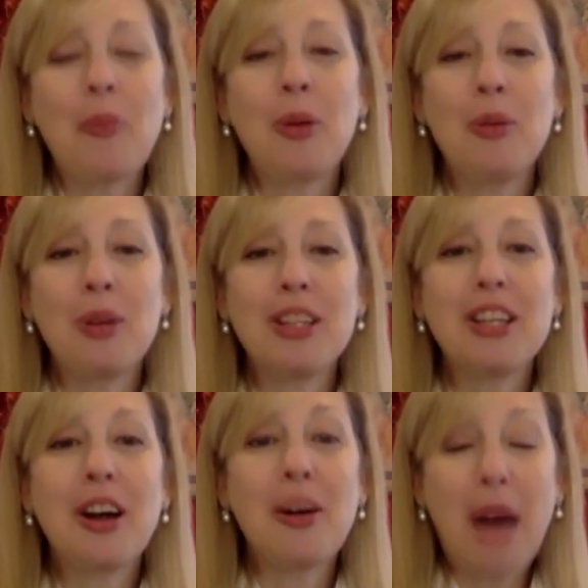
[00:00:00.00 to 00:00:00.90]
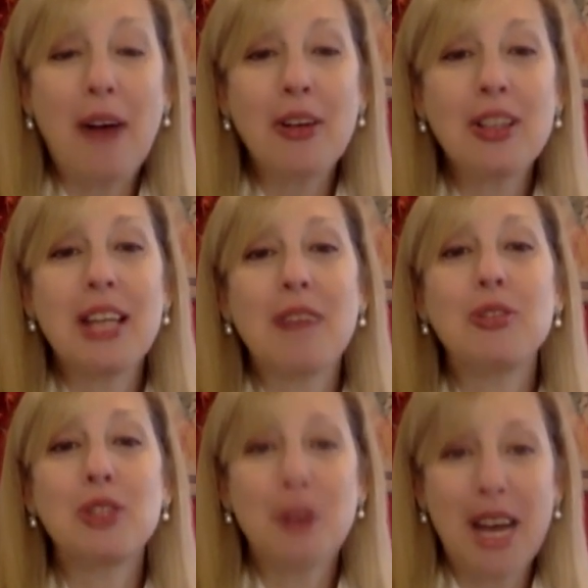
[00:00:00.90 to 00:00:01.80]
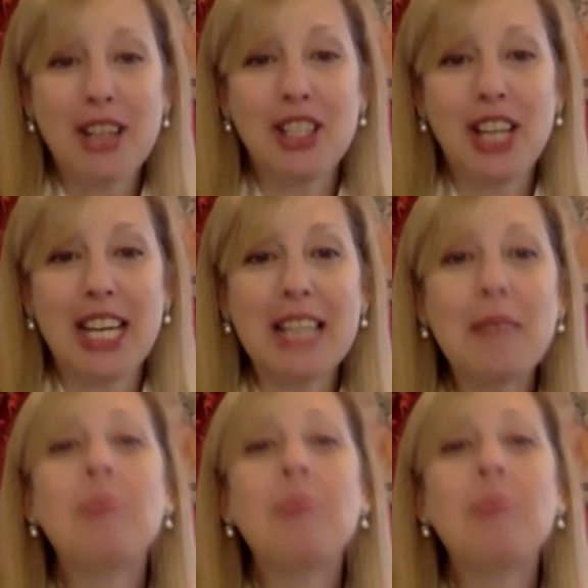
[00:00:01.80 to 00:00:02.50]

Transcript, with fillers: we would go out, because that was trash night,